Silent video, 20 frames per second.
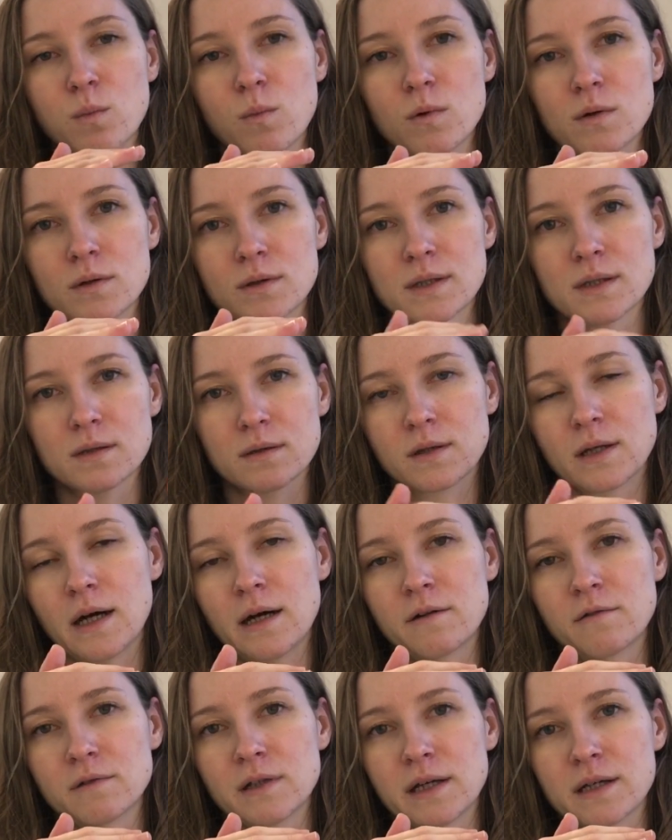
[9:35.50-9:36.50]
uh kind
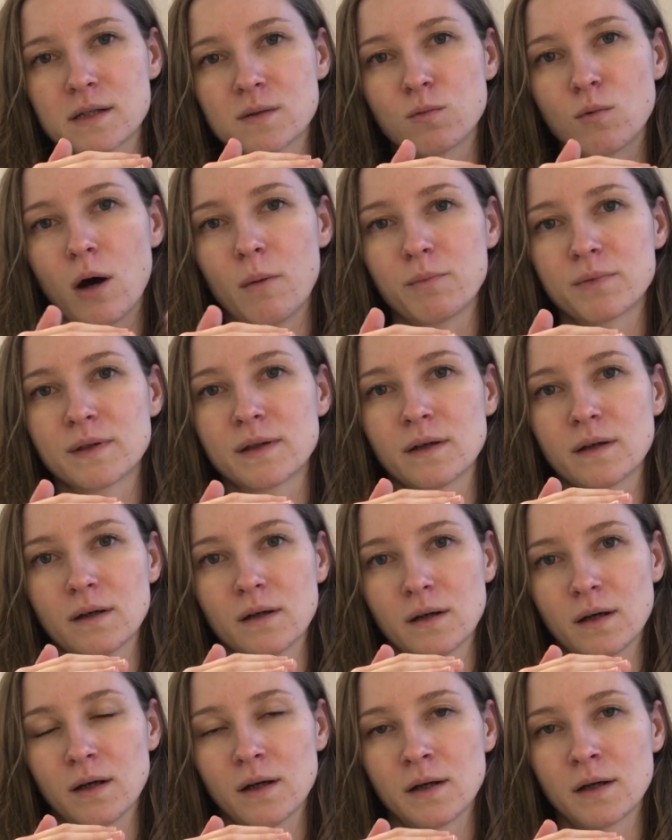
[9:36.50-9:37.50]
of like swap
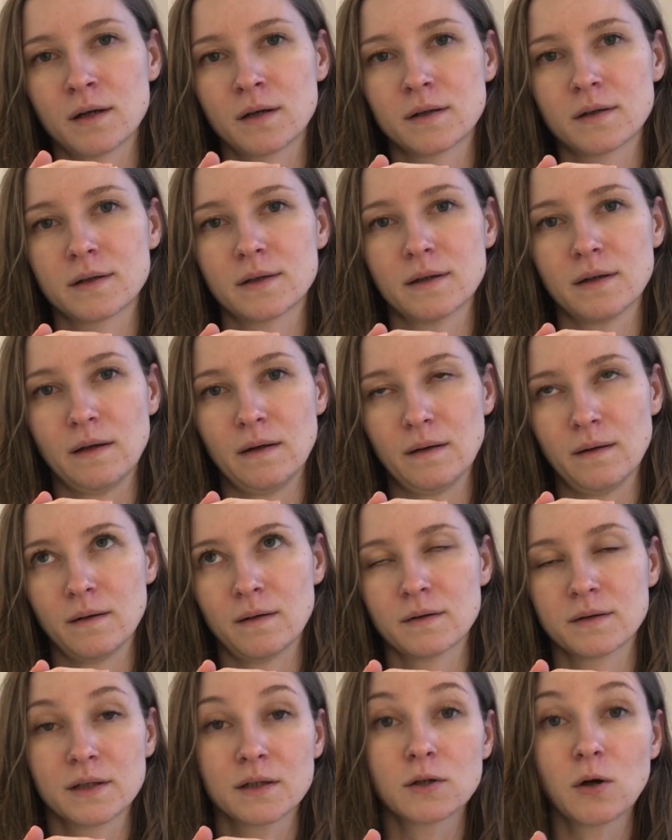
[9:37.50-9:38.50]
the the,
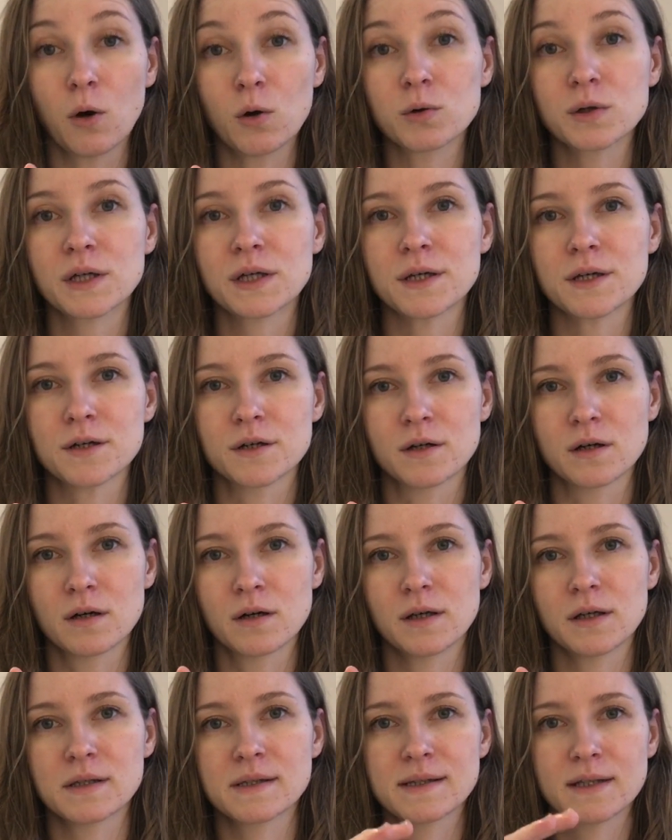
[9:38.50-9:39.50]
the goal here
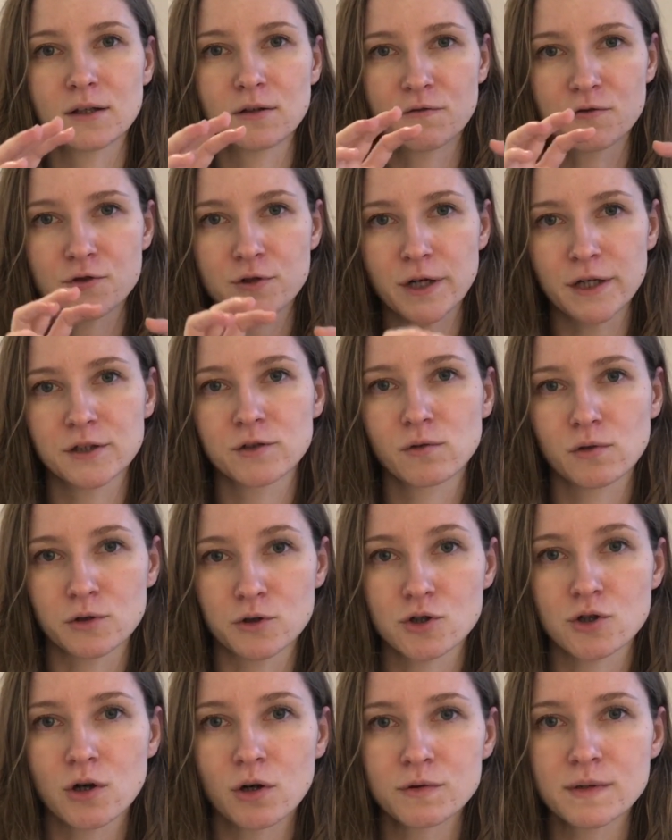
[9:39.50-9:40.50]
instead of trying to
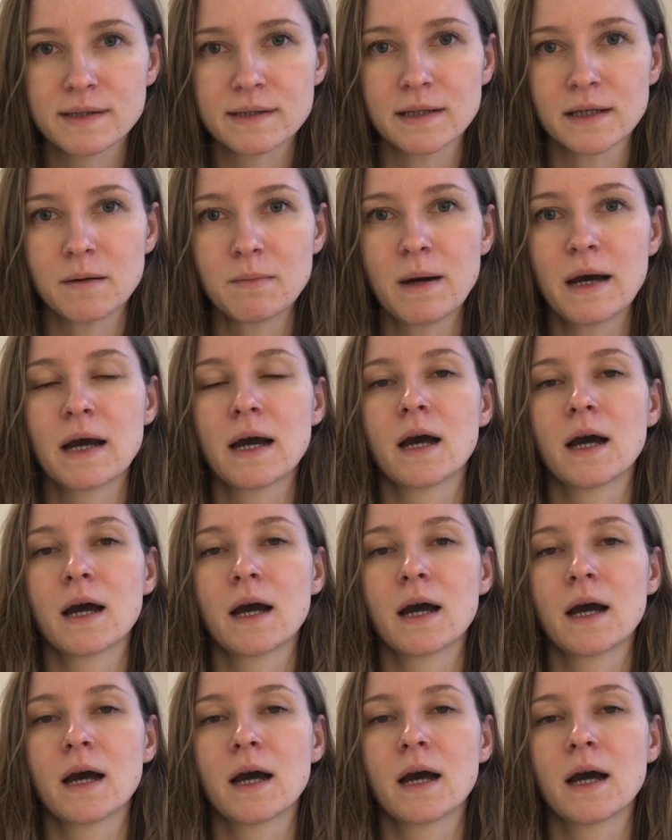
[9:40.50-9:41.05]
control sleep